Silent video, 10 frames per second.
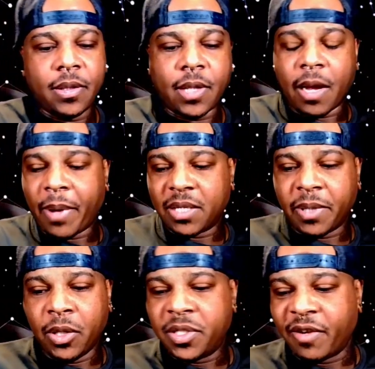They could
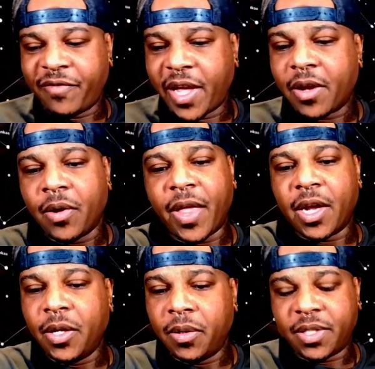possibly lose their vehicle. They
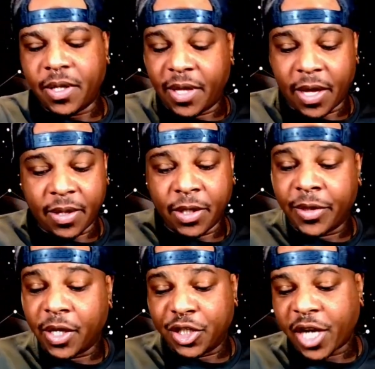could lose
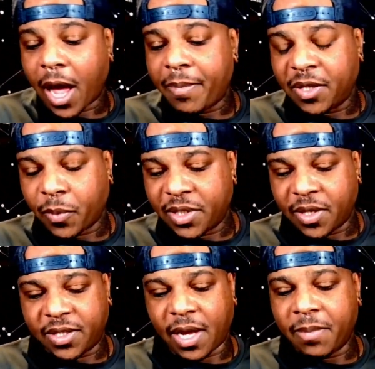their job. This was
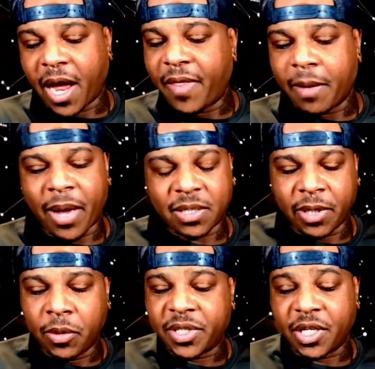in the same line. They could
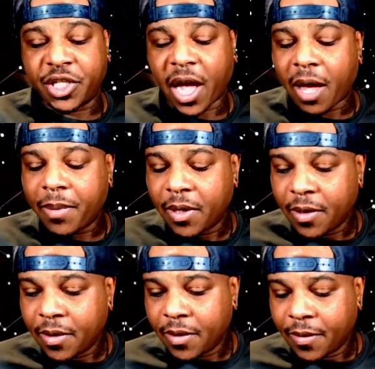possibly lose their job.
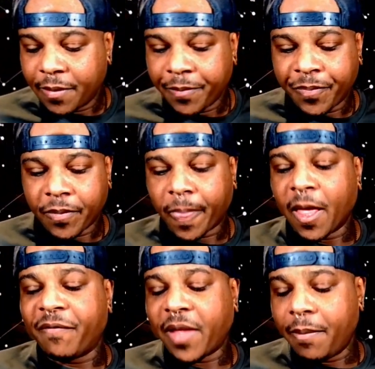
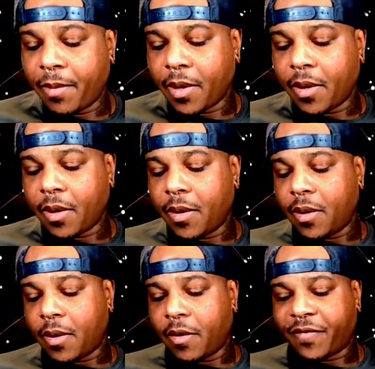If they
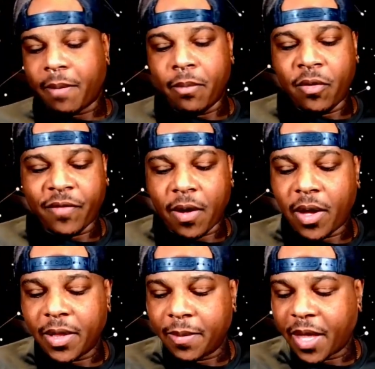move
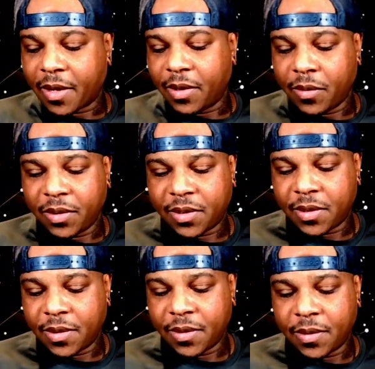on, they could lose.